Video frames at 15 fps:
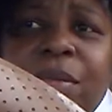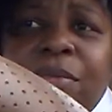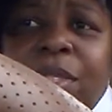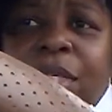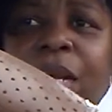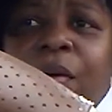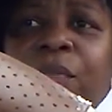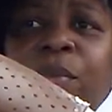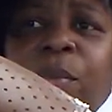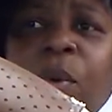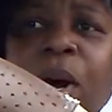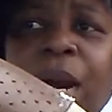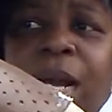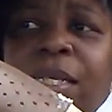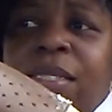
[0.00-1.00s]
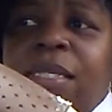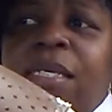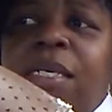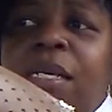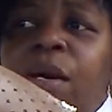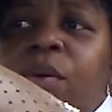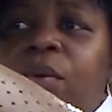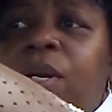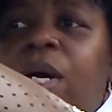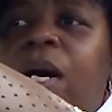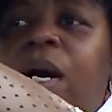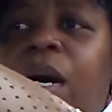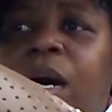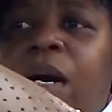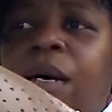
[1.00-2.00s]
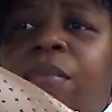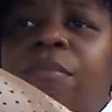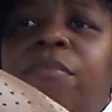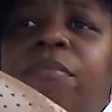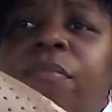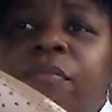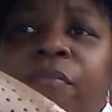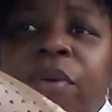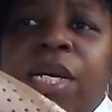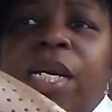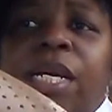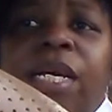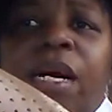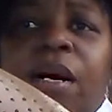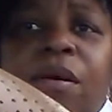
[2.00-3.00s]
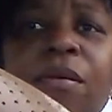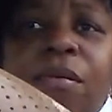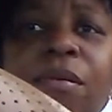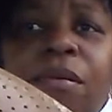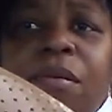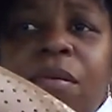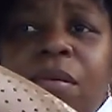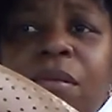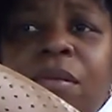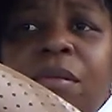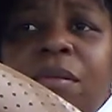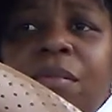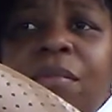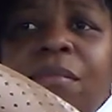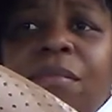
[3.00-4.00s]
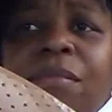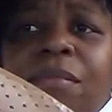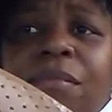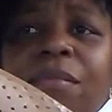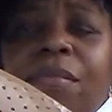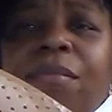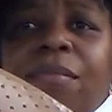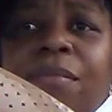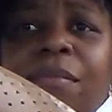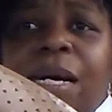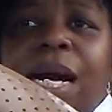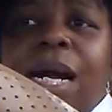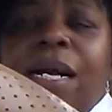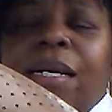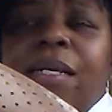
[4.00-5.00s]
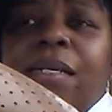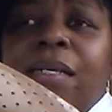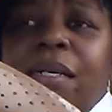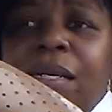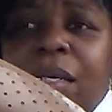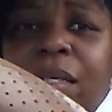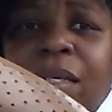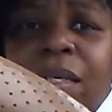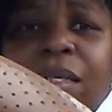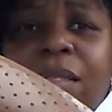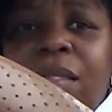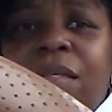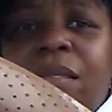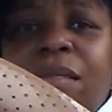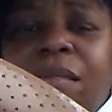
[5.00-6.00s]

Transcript: himself from what I seen on the um video. My goodness.